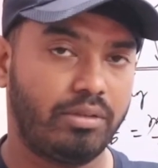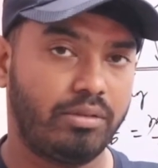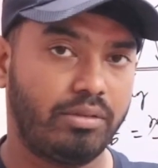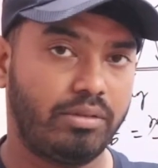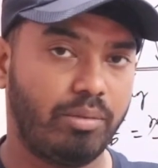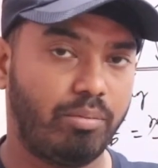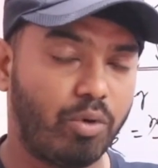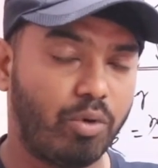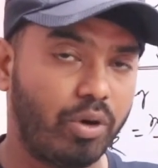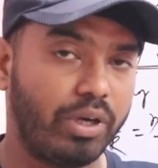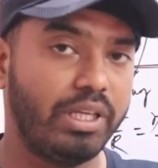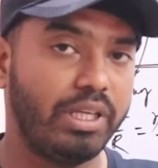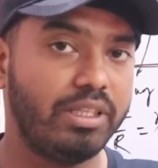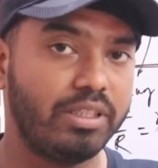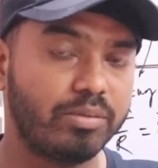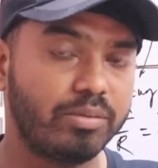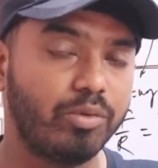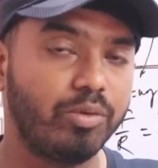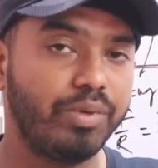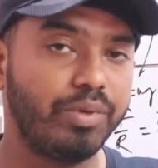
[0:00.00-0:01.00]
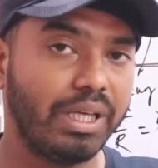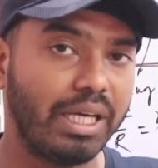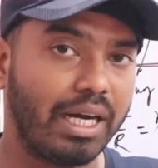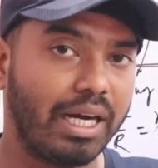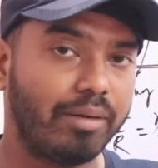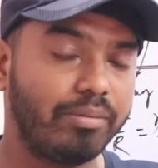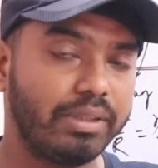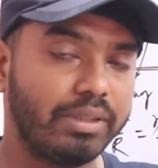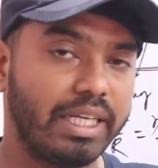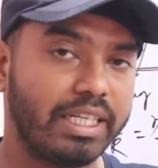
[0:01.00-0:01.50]

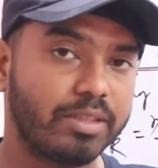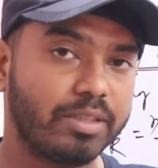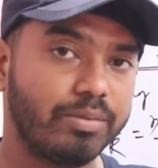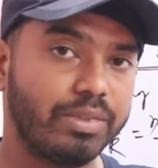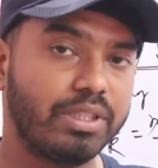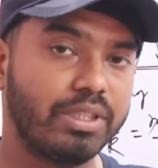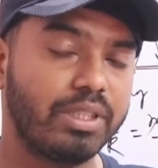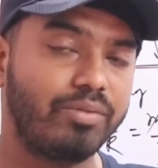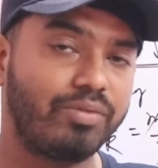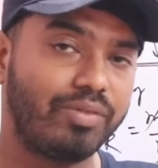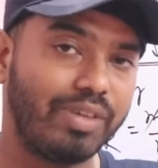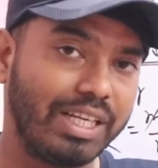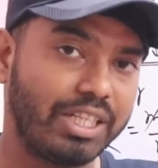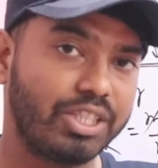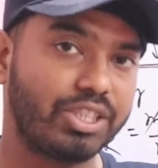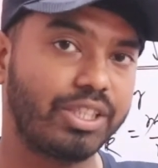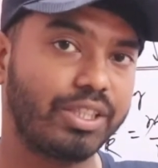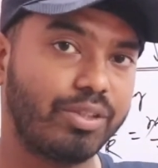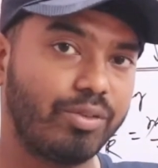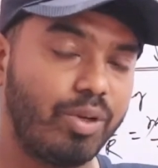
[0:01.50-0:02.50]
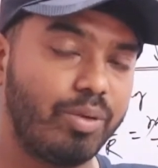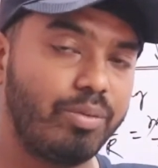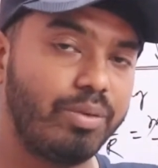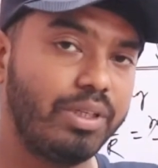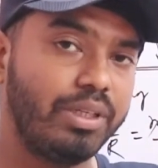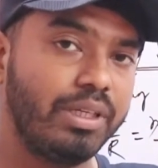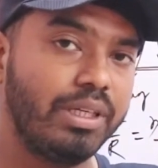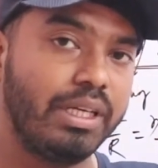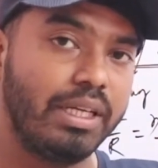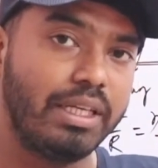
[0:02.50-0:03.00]
that means the friction will
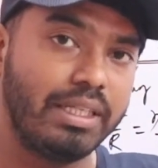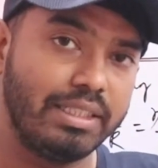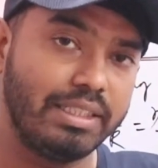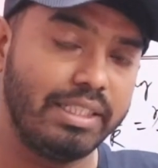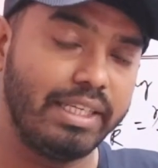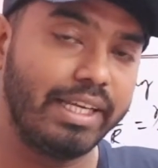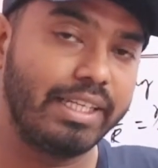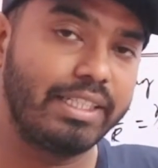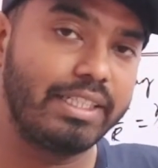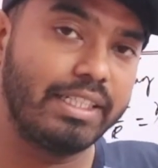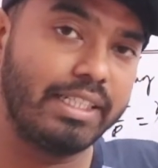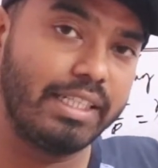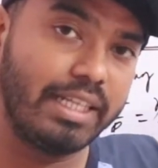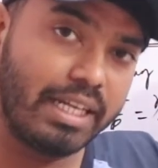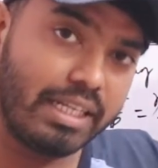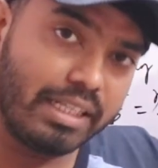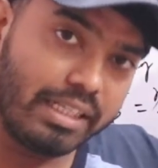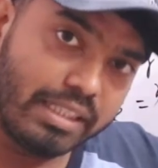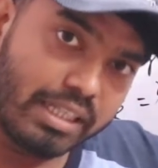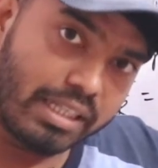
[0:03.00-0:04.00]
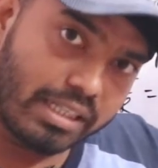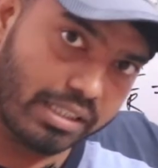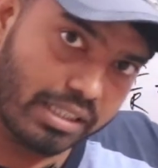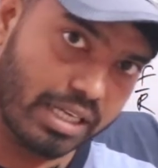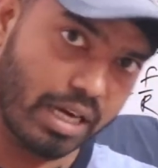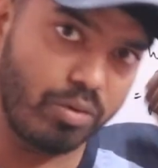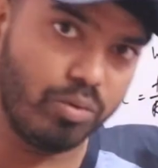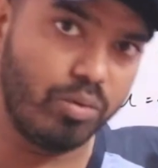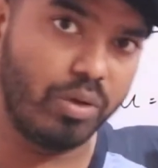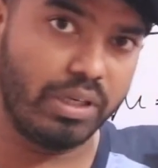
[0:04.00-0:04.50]
be detected here in the
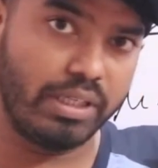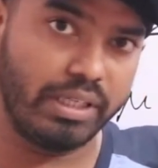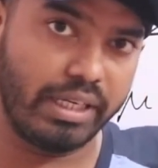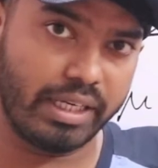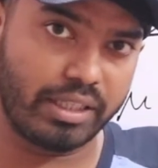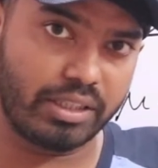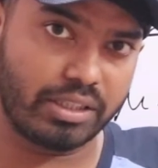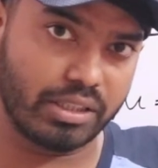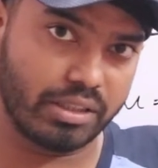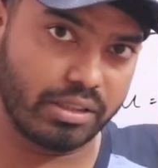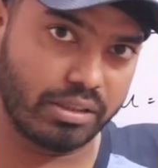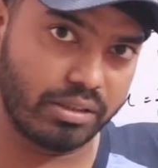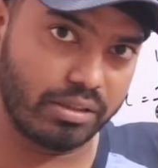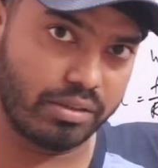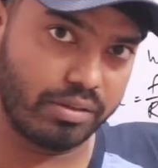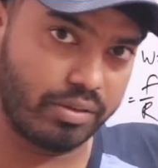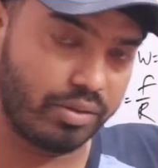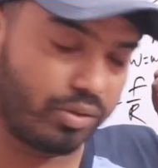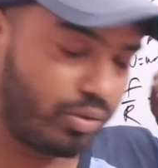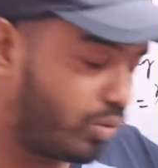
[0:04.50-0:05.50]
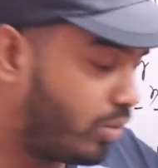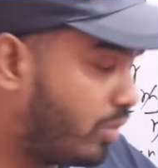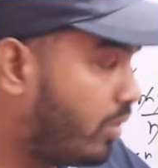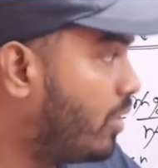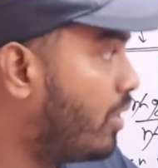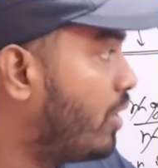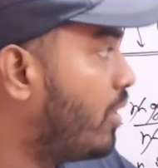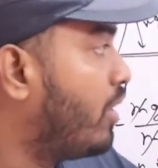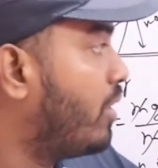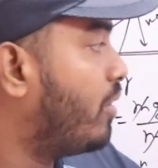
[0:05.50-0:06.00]
downward direction. So
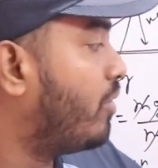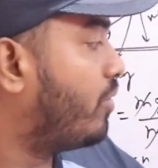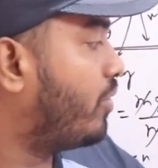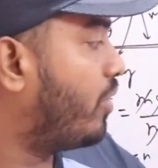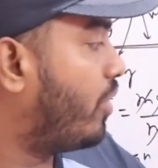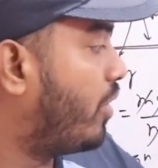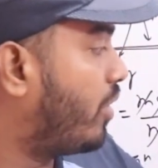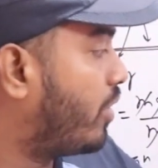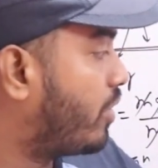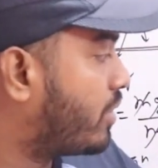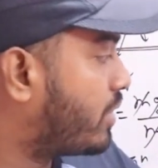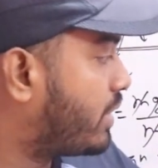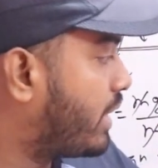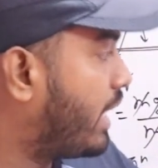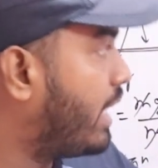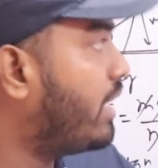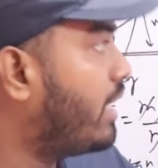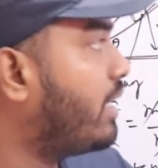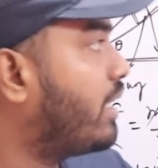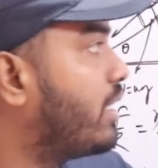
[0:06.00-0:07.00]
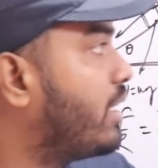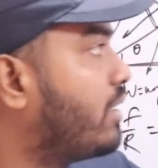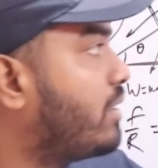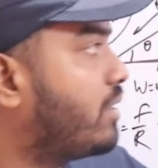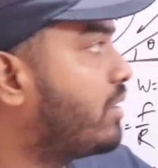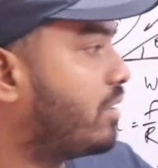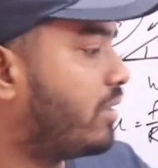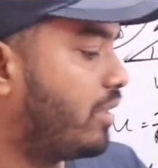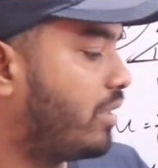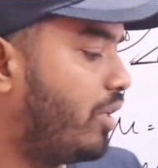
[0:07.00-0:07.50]
for second
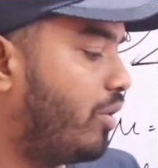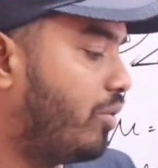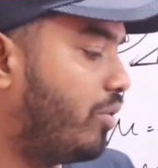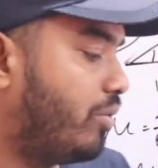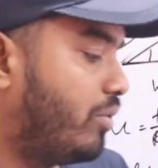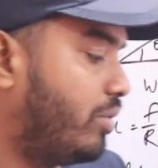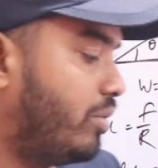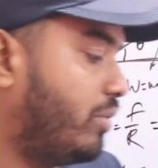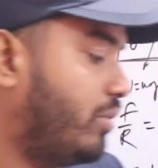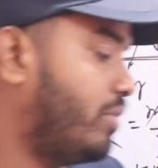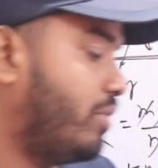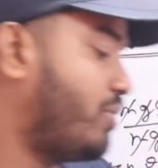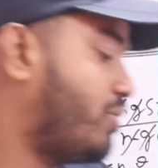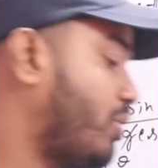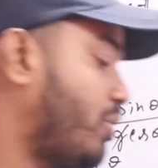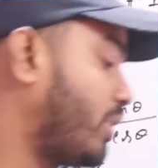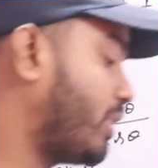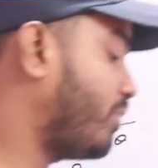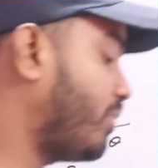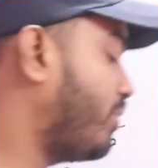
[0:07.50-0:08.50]
case, you draw the